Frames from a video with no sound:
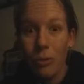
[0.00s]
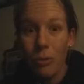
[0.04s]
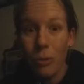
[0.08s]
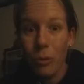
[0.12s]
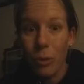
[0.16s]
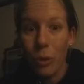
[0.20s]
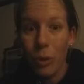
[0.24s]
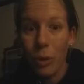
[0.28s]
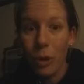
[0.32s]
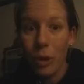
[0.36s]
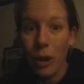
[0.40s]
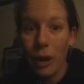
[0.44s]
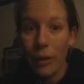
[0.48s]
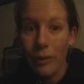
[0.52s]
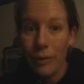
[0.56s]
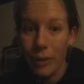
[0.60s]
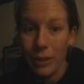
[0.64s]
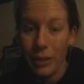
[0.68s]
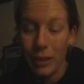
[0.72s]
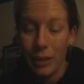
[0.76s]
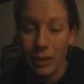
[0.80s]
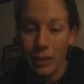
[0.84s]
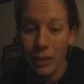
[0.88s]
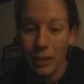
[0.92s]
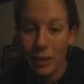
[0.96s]
for
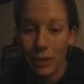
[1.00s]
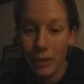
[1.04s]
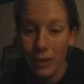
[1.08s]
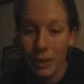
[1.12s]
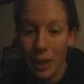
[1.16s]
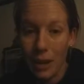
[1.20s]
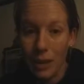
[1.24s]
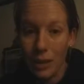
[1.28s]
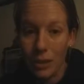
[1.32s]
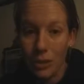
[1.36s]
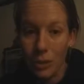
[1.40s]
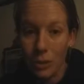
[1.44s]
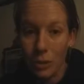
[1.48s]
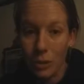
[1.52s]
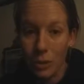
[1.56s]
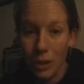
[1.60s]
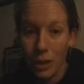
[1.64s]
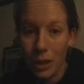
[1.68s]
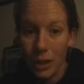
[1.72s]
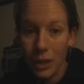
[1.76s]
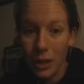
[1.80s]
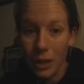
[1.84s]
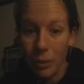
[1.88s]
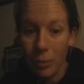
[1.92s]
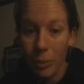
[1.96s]
everything that
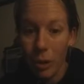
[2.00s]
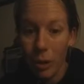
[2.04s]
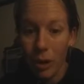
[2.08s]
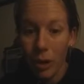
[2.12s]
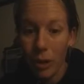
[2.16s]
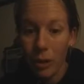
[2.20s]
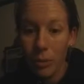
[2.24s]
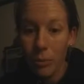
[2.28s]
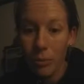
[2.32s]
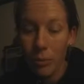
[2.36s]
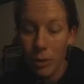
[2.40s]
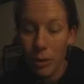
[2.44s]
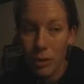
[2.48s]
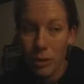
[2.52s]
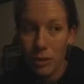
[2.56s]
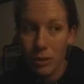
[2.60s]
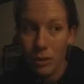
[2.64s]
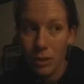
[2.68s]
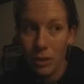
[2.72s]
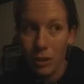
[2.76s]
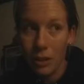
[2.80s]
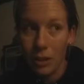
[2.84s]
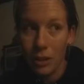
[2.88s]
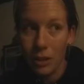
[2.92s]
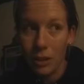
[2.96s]
story hit upon
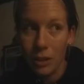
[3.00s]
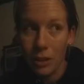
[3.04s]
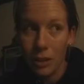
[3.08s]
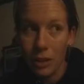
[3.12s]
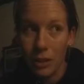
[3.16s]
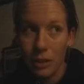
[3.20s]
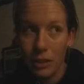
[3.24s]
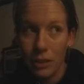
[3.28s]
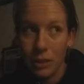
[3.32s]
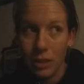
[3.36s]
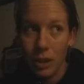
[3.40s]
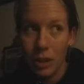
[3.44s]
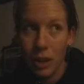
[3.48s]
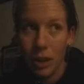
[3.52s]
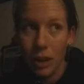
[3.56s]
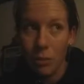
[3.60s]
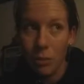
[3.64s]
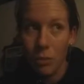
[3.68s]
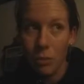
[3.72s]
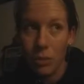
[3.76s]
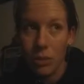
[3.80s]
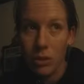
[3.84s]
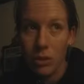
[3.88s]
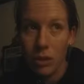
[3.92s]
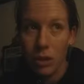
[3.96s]
based on things that
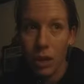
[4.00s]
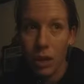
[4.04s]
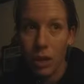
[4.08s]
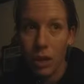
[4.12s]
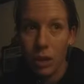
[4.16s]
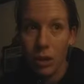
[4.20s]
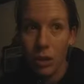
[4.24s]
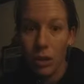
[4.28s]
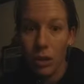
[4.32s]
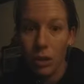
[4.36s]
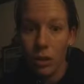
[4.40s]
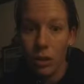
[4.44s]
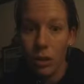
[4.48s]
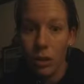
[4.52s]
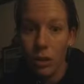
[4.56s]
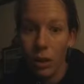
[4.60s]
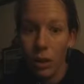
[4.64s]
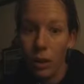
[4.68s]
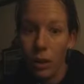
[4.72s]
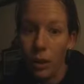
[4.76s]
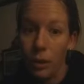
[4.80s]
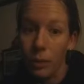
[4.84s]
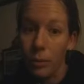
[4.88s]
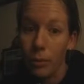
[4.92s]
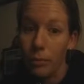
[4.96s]
I was like
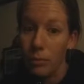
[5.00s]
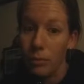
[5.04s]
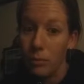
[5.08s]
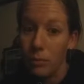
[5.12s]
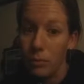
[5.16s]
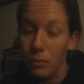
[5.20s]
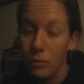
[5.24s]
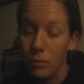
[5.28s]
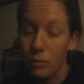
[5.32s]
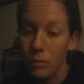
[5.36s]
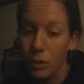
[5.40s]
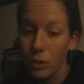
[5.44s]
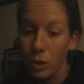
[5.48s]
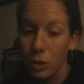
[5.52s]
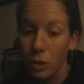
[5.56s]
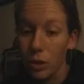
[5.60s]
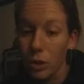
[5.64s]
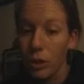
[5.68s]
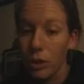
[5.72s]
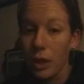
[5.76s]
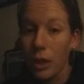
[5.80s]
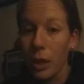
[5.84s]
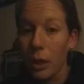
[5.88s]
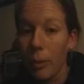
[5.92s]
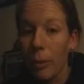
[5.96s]

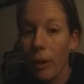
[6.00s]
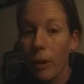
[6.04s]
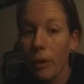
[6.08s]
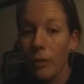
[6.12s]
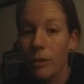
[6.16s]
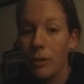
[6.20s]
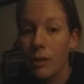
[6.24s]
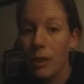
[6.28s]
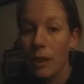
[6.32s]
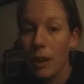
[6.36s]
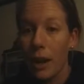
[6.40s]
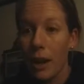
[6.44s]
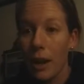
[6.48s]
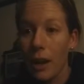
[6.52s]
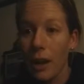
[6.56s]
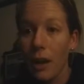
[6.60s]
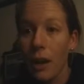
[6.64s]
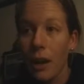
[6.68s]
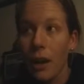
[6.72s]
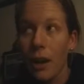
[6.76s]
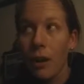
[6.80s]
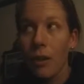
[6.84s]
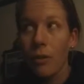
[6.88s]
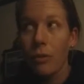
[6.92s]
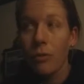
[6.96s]
learning about today.
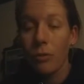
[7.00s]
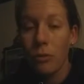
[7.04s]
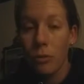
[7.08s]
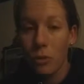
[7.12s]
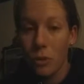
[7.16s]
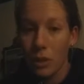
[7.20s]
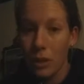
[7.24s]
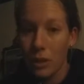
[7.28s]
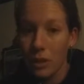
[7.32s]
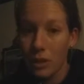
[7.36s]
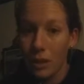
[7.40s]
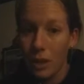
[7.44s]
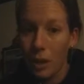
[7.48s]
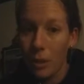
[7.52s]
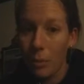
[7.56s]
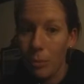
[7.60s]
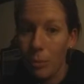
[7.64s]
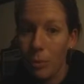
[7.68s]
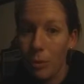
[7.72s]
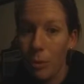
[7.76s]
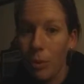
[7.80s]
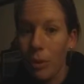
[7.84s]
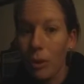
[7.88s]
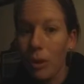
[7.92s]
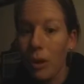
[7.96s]
For
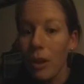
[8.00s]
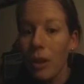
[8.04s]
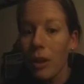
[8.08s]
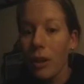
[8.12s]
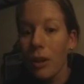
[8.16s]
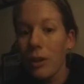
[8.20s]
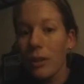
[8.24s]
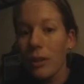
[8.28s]
example,